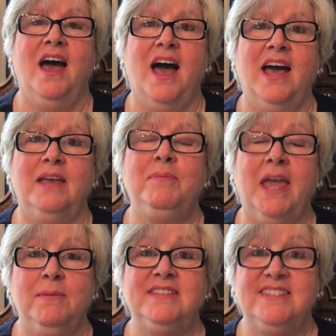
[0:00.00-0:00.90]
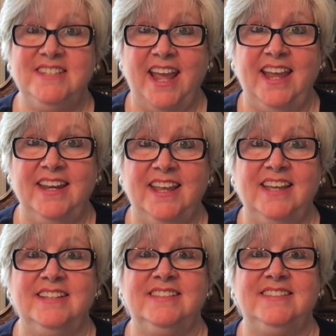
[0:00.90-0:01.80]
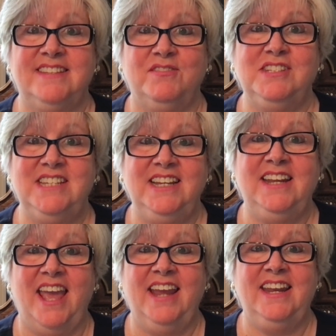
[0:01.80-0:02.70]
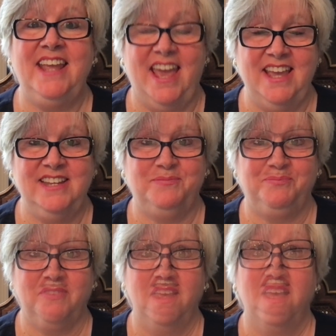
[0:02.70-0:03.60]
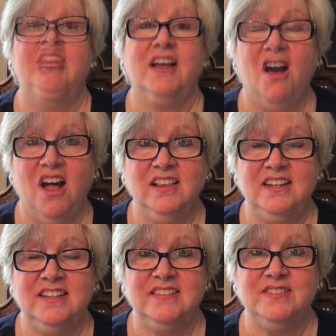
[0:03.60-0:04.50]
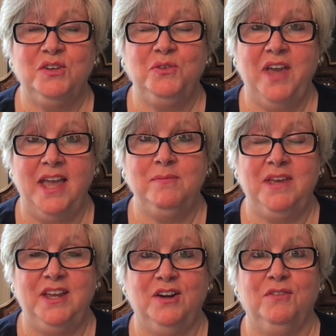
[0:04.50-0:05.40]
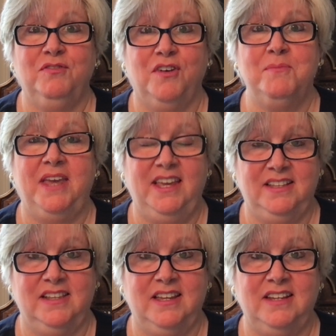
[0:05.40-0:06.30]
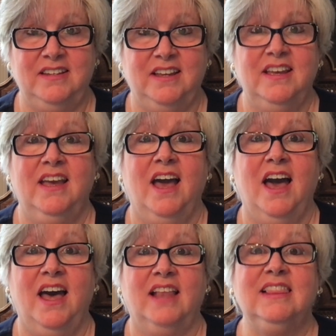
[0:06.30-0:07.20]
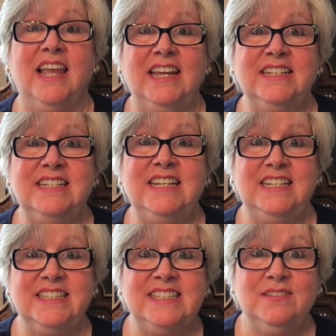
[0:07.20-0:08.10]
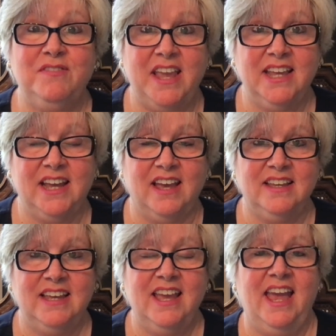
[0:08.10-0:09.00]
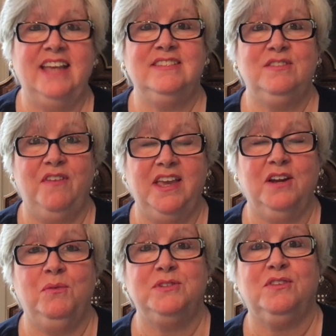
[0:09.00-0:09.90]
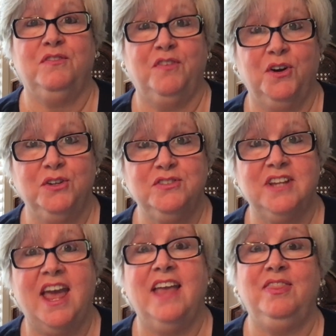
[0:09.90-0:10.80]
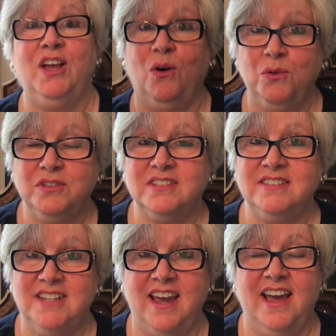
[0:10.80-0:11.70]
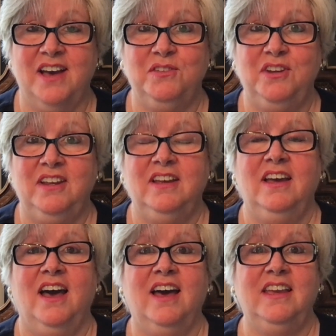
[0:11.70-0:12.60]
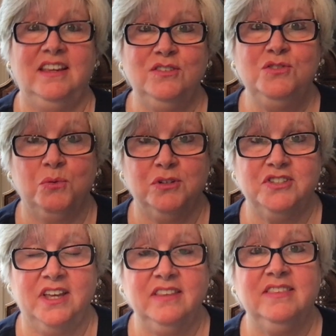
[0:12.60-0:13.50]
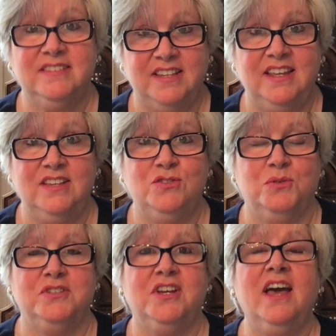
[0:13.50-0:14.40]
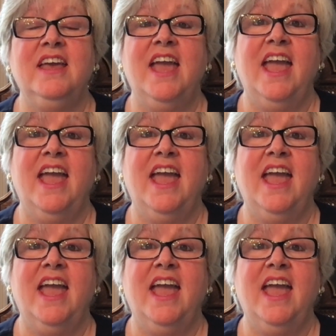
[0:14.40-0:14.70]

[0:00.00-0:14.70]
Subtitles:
It became a state in 1788. The colonists who came here from England landed in Savannah, and Savannah was the first and the oldest town in Georgia, the city in Georgia.